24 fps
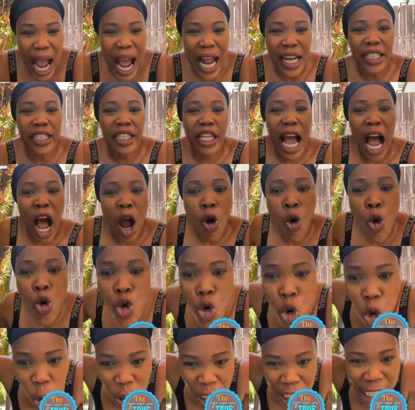I, I
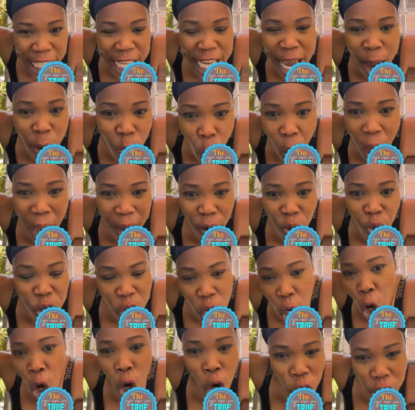who no see him one
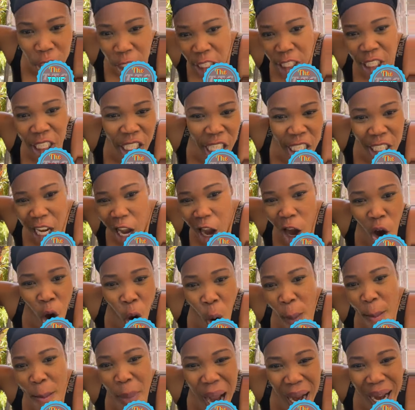regurgitate
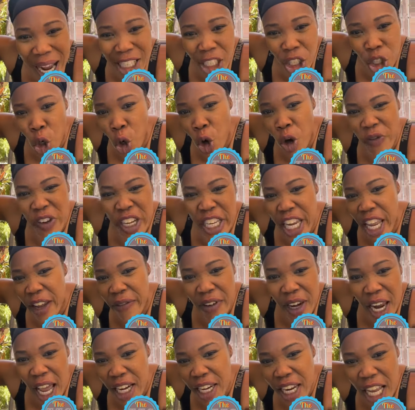and come back and serve the
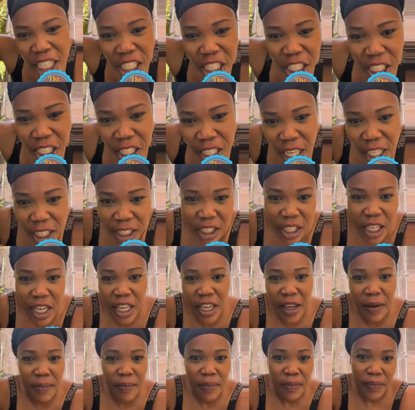devil under Jesus'
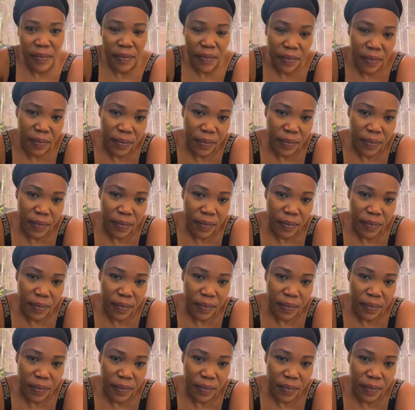name.